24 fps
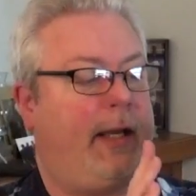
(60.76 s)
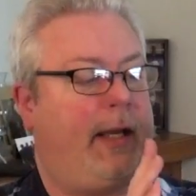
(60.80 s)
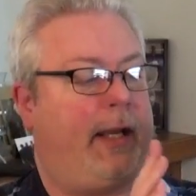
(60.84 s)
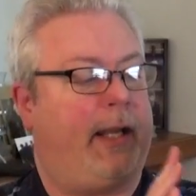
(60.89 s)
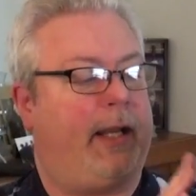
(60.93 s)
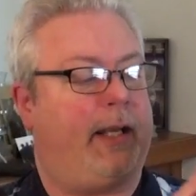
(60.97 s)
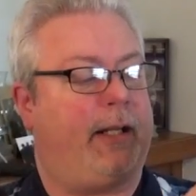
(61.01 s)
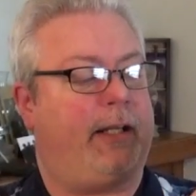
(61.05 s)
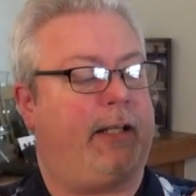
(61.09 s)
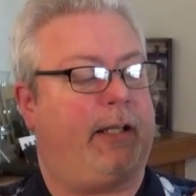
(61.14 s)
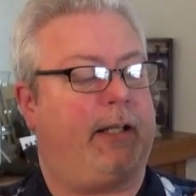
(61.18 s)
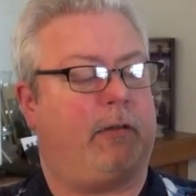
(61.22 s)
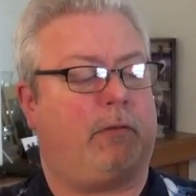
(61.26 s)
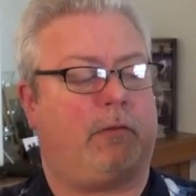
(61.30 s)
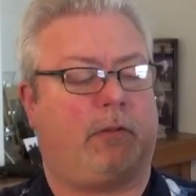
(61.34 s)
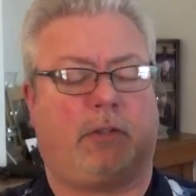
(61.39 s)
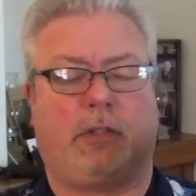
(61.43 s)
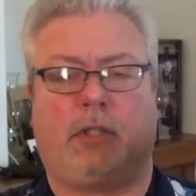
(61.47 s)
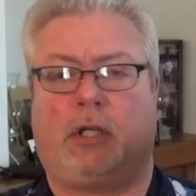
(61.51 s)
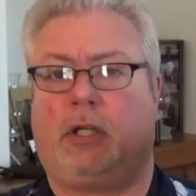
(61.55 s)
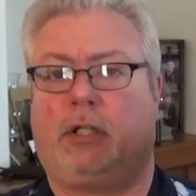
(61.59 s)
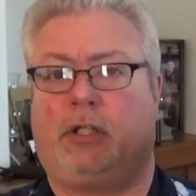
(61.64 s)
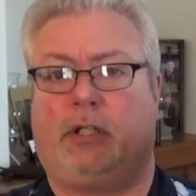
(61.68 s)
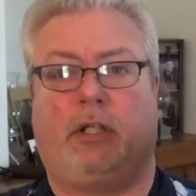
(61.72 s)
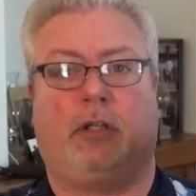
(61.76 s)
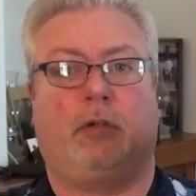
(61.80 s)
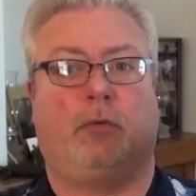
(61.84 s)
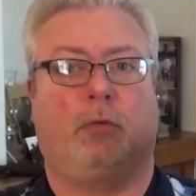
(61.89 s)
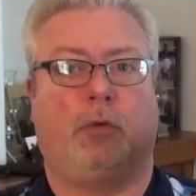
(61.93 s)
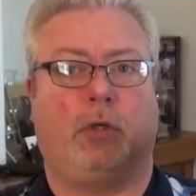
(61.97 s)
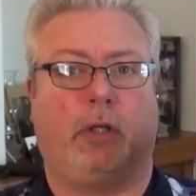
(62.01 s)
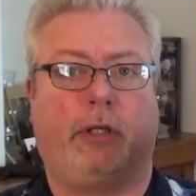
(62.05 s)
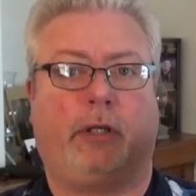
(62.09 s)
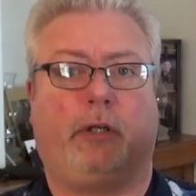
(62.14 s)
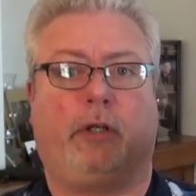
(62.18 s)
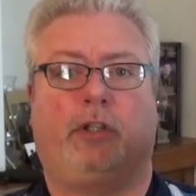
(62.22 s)
and it did a
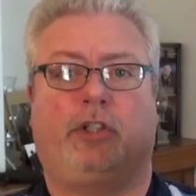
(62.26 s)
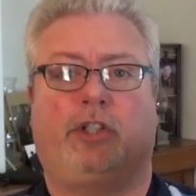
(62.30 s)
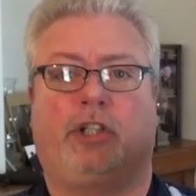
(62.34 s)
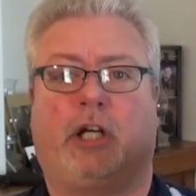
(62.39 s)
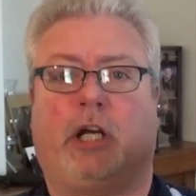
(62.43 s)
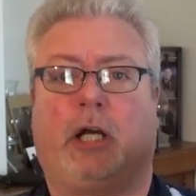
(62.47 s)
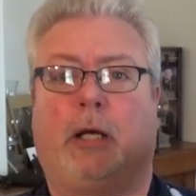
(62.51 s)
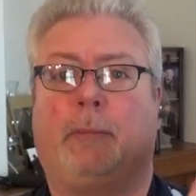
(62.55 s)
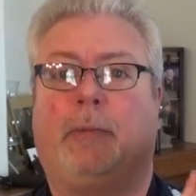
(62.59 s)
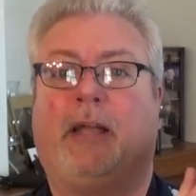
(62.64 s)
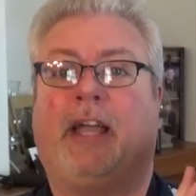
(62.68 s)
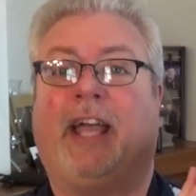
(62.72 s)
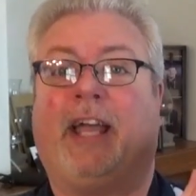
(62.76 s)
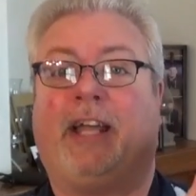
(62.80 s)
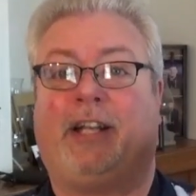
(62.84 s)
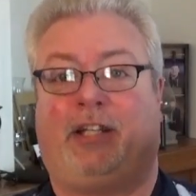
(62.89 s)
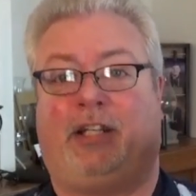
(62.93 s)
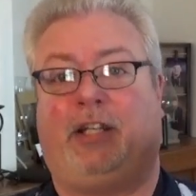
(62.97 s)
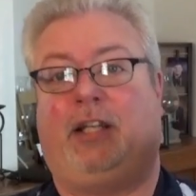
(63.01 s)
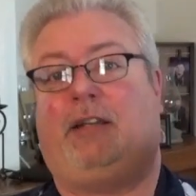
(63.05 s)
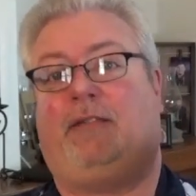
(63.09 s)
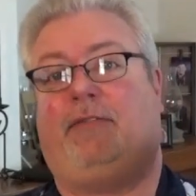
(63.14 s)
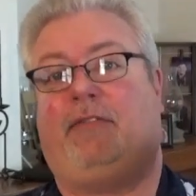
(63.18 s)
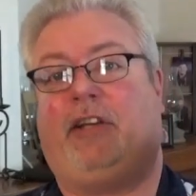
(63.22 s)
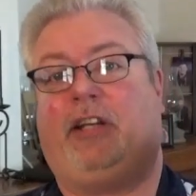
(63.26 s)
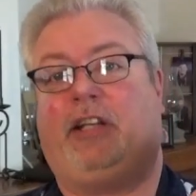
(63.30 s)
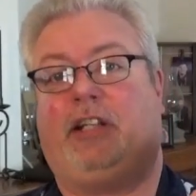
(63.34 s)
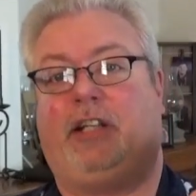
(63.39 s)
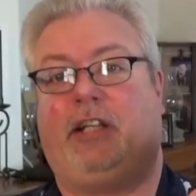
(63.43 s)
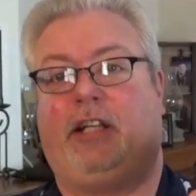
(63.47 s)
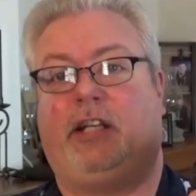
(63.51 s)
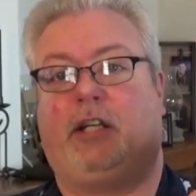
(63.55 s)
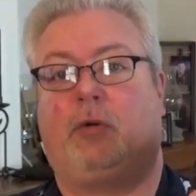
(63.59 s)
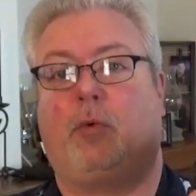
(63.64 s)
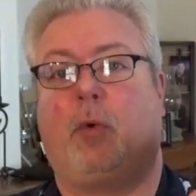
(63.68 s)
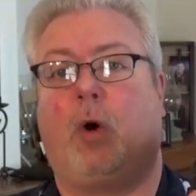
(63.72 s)
really good job at
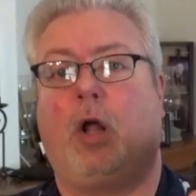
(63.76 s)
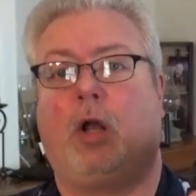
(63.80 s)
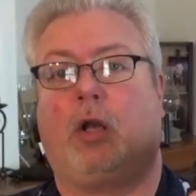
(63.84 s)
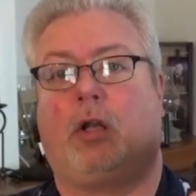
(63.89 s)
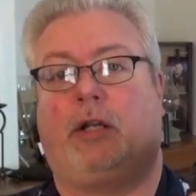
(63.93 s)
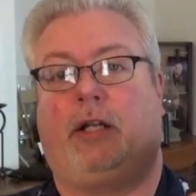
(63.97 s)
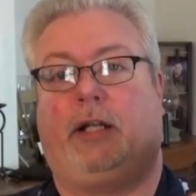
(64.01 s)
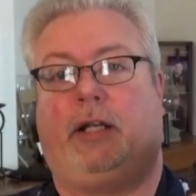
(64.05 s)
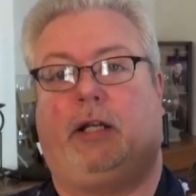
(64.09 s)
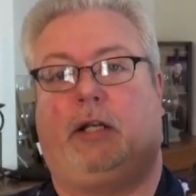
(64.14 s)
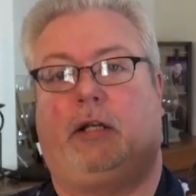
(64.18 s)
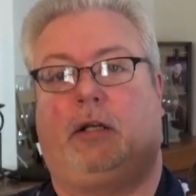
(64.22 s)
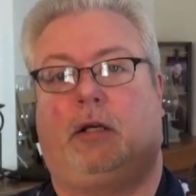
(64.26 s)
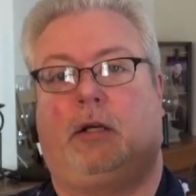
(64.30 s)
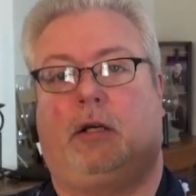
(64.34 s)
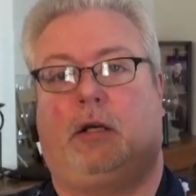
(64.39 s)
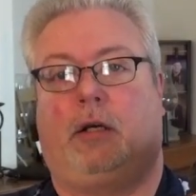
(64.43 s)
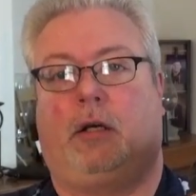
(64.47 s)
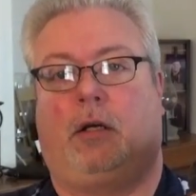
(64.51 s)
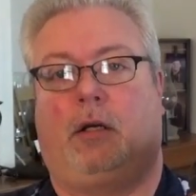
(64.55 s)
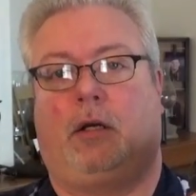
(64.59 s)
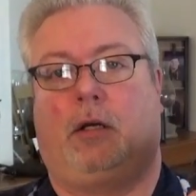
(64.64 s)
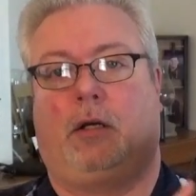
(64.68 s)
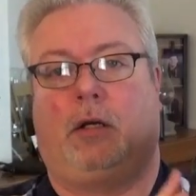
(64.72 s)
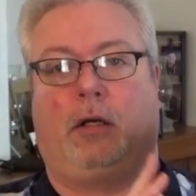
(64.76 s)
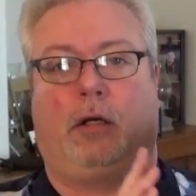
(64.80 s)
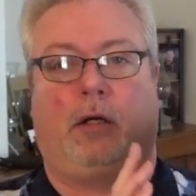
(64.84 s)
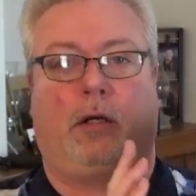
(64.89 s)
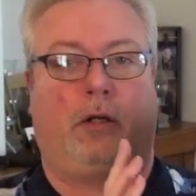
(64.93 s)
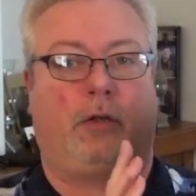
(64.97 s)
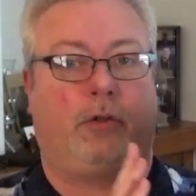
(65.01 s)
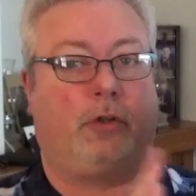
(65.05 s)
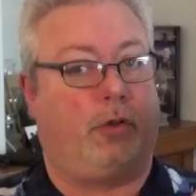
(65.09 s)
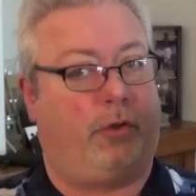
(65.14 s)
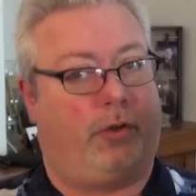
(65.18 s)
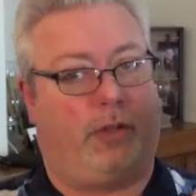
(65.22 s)
DVD quality.
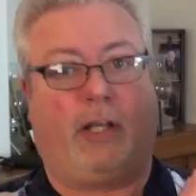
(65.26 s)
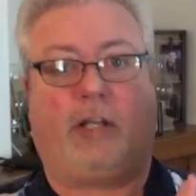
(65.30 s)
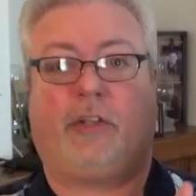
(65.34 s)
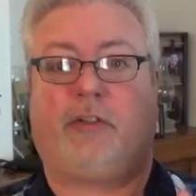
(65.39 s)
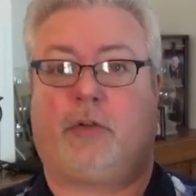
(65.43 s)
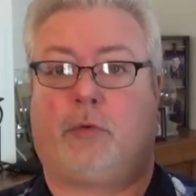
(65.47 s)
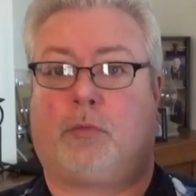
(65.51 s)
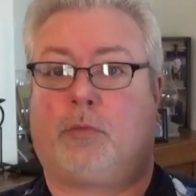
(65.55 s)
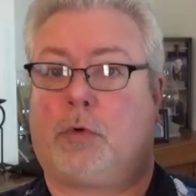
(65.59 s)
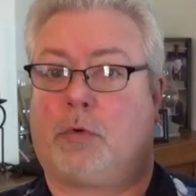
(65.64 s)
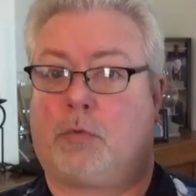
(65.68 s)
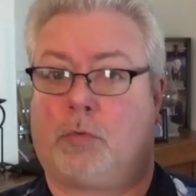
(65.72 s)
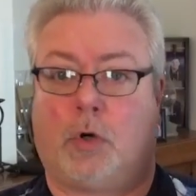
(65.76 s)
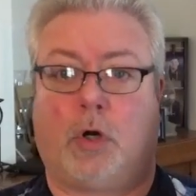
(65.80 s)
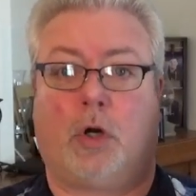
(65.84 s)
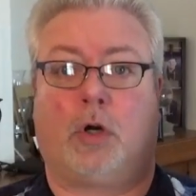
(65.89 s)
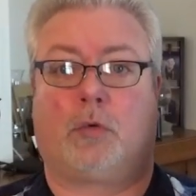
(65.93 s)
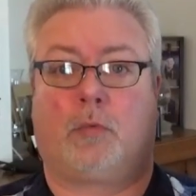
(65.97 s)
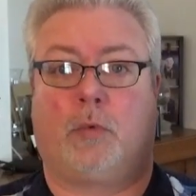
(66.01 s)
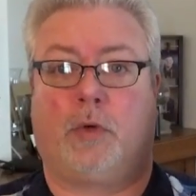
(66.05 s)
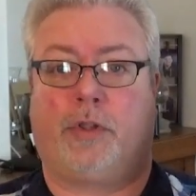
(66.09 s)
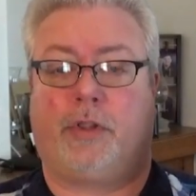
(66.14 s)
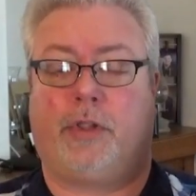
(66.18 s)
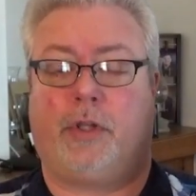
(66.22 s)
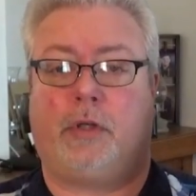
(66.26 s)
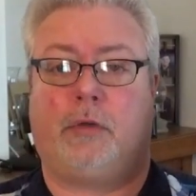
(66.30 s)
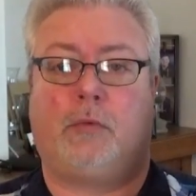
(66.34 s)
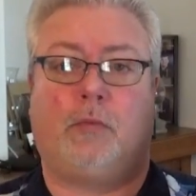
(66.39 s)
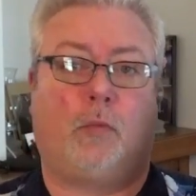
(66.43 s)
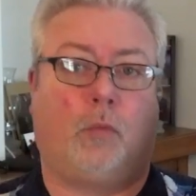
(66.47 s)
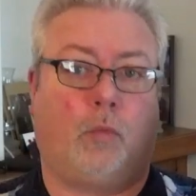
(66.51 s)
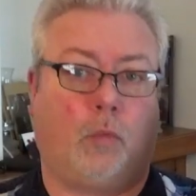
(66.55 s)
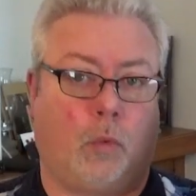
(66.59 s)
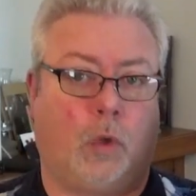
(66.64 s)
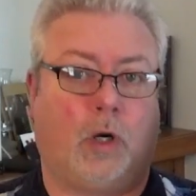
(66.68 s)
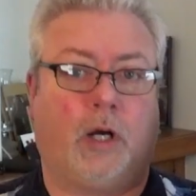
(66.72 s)
Two things that were wrong with it.
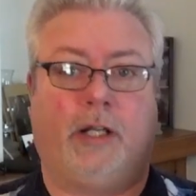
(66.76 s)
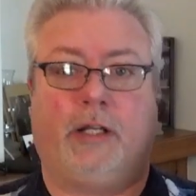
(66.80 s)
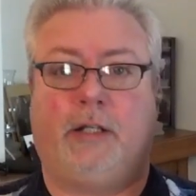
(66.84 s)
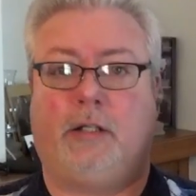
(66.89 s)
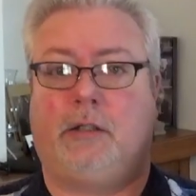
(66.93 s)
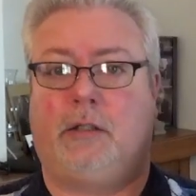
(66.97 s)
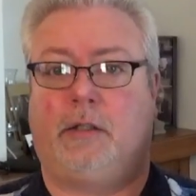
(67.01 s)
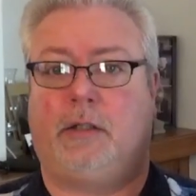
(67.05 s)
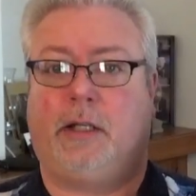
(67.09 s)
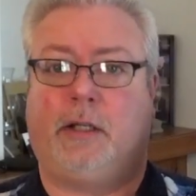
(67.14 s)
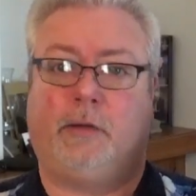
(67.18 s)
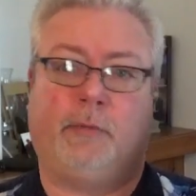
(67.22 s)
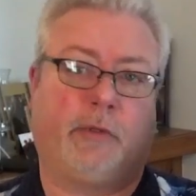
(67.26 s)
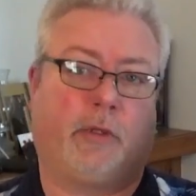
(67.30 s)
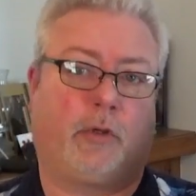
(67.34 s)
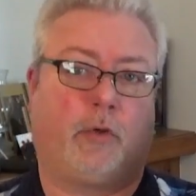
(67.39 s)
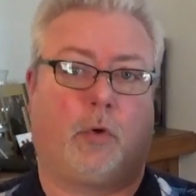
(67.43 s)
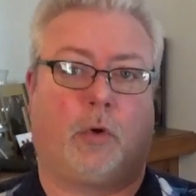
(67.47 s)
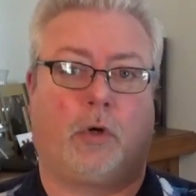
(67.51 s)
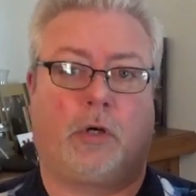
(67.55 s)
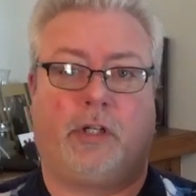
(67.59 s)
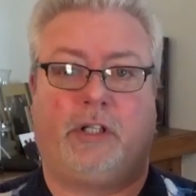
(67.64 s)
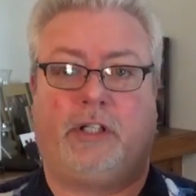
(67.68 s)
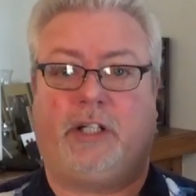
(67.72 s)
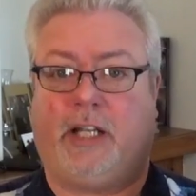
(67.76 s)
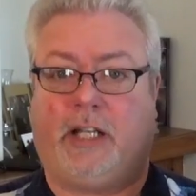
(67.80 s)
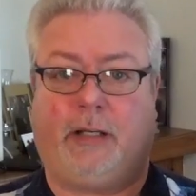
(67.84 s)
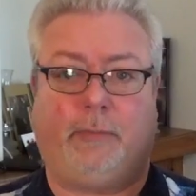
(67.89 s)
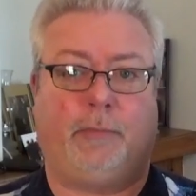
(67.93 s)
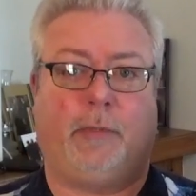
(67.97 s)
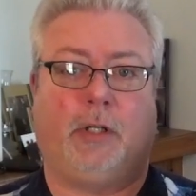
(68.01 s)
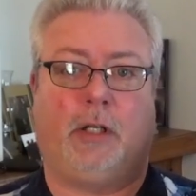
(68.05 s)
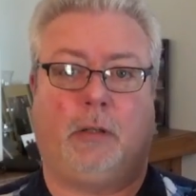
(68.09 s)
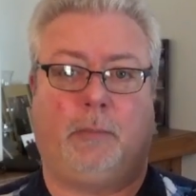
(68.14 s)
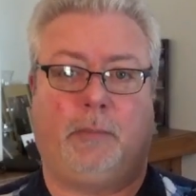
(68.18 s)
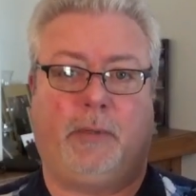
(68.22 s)
One, it recorded to
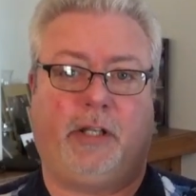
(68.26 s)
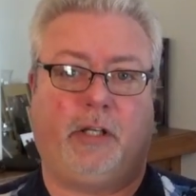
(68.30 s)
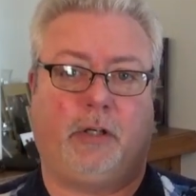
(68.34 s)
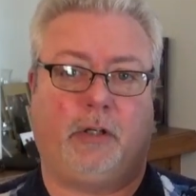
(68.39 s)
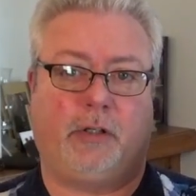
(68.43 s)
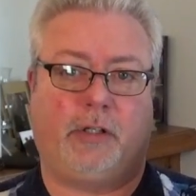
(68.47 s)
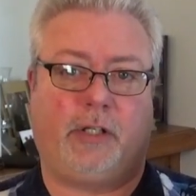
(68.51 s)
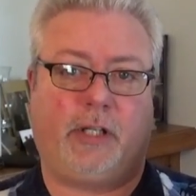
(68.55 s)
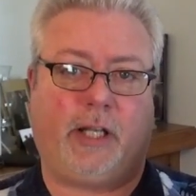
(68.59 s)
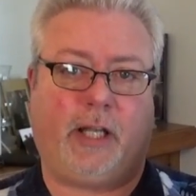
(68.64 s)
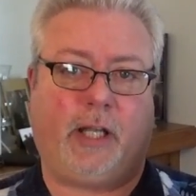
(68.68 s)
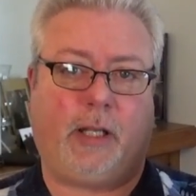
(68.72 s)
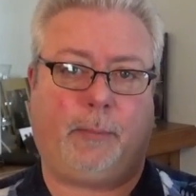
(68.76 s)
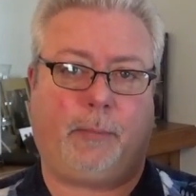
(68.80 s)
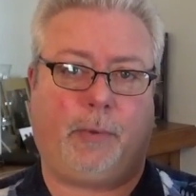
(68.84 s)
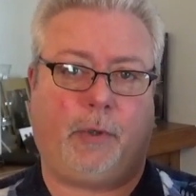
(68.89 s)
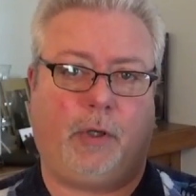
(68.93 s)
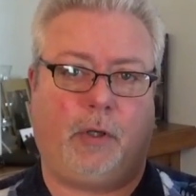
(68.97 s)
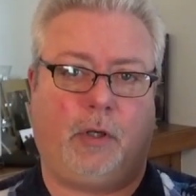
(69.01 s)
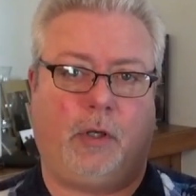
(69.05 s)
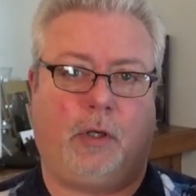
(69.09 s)
8mm tape,